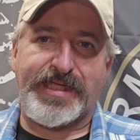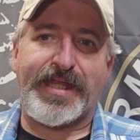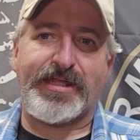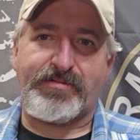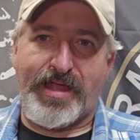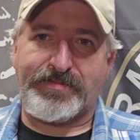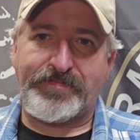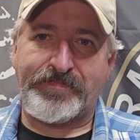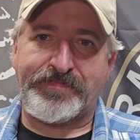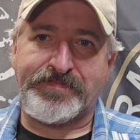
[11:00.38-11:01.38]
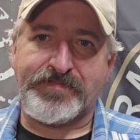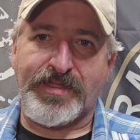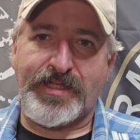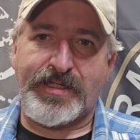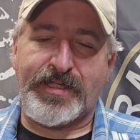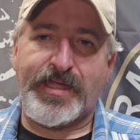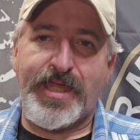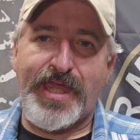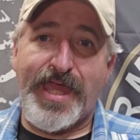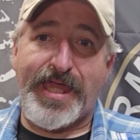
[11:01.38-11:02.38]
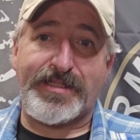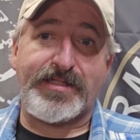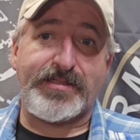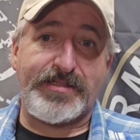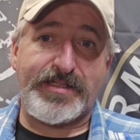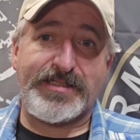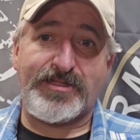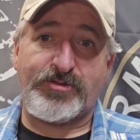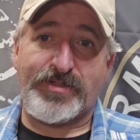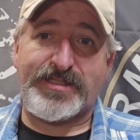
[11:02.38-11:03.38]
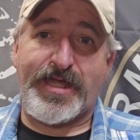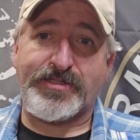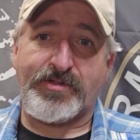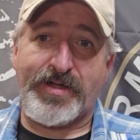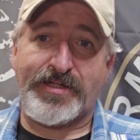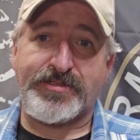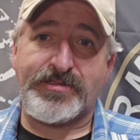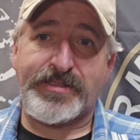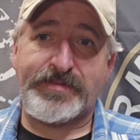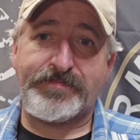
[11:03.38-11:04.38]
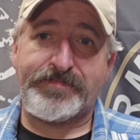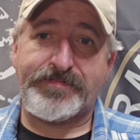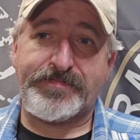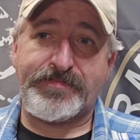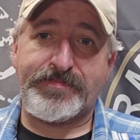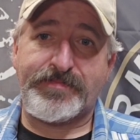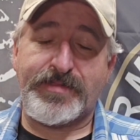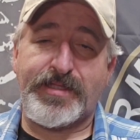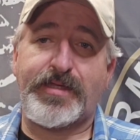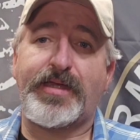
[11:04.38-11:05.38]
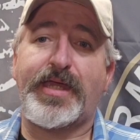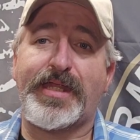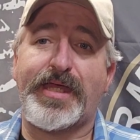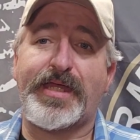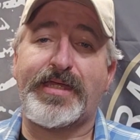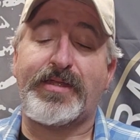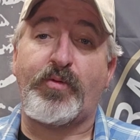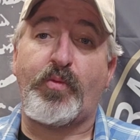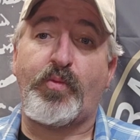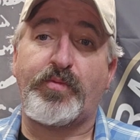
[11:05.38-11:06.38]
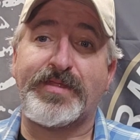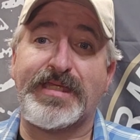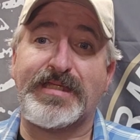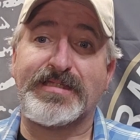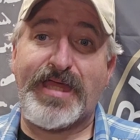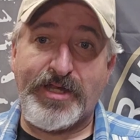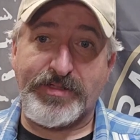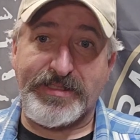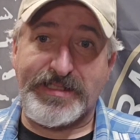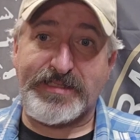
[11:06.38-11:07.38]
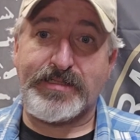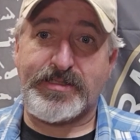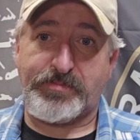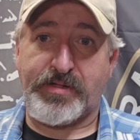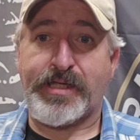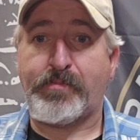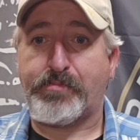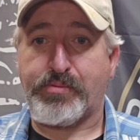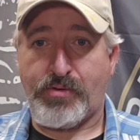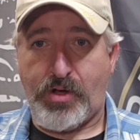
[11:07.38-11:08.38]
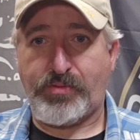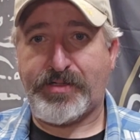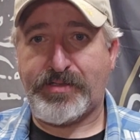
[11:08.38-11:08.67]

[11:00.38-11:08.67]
Canik Rival, had a little less than 3,000 rounds through it, and the slide release spring broke.